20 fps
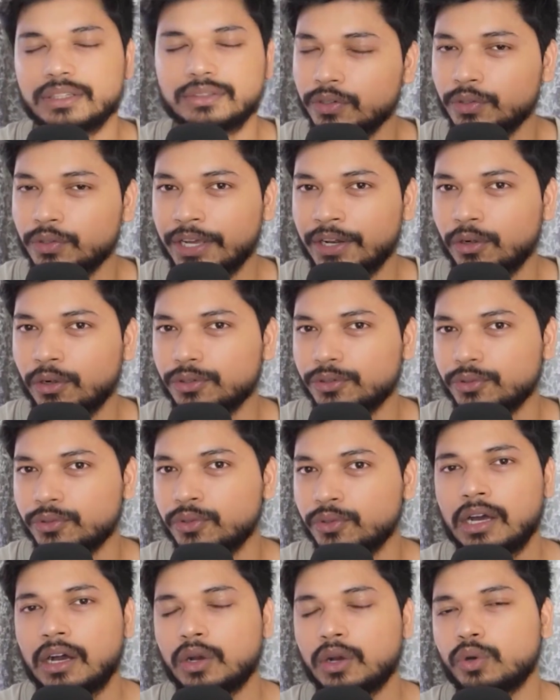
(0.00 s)
you can
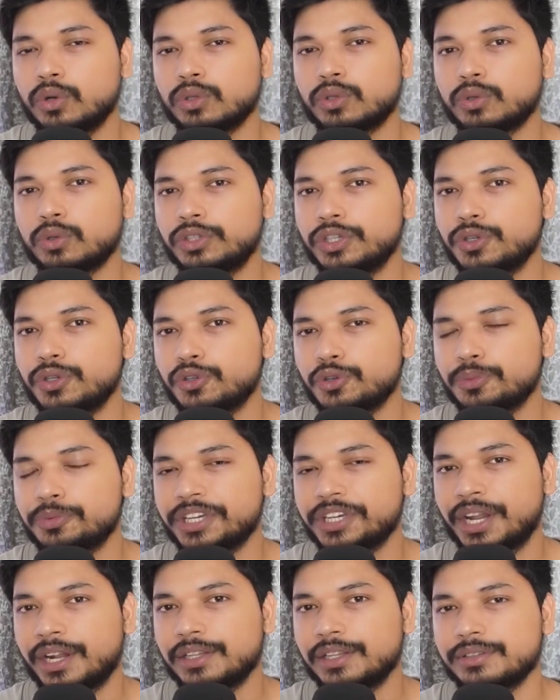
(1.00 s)
also uh, go through the youtube
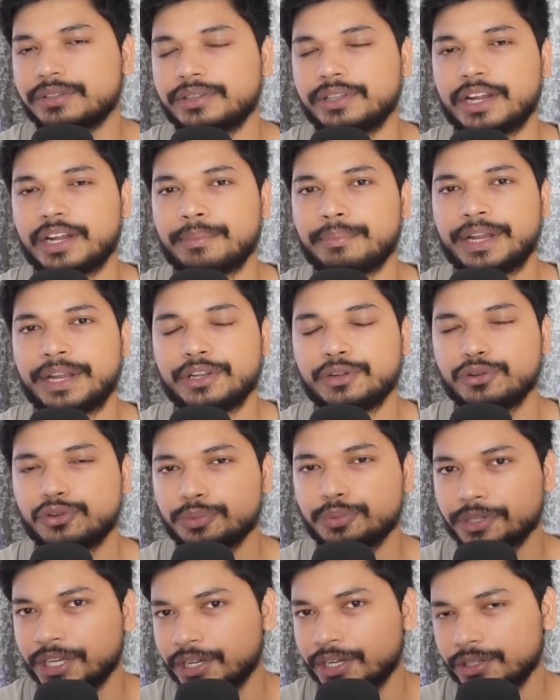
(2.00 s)
channels there are many
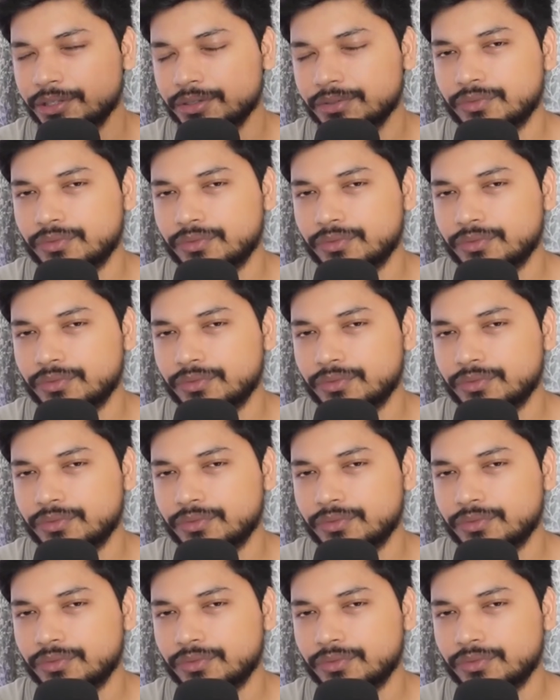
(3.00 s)
youtube channels